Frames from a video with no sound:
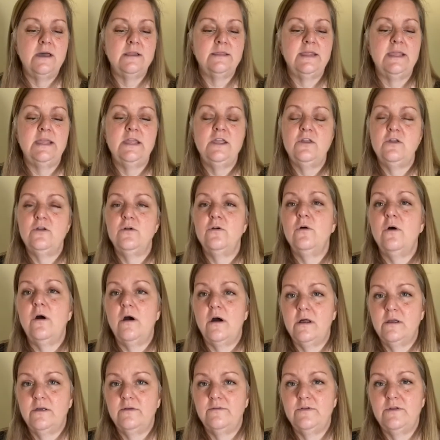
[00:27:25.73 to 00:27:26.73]
Thank you,
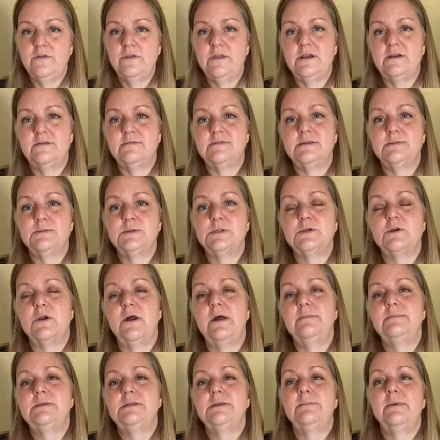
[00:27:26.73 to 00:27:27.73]
all of you that have
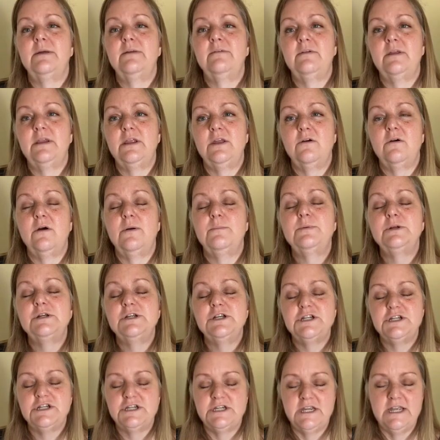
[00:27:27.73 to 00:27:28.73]
subscribed to my video. I
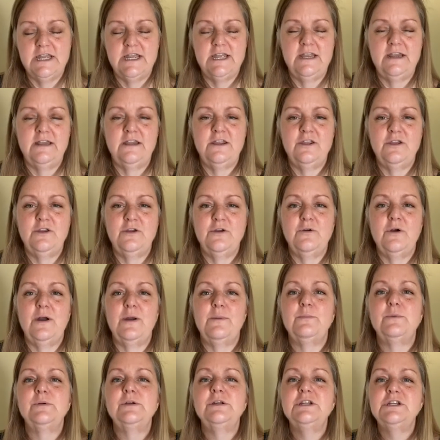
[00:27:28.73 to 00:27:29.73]
appreciate you. I
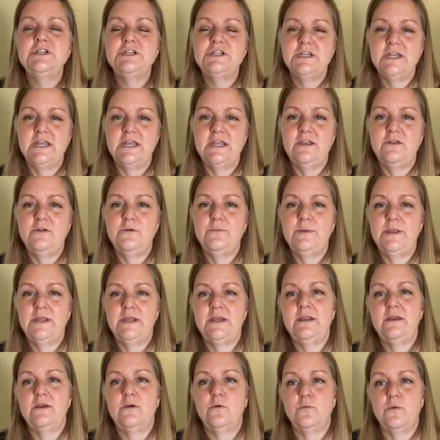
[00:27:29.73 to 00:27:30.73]
appreciate you
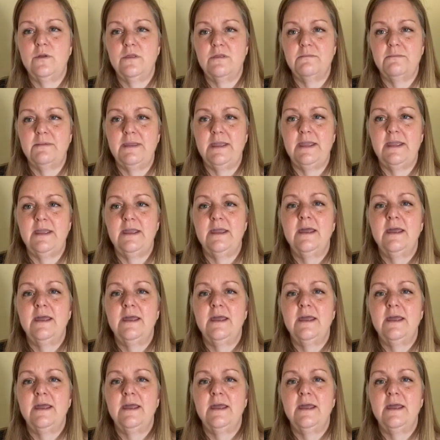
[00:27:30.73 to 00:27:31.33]
being here with me.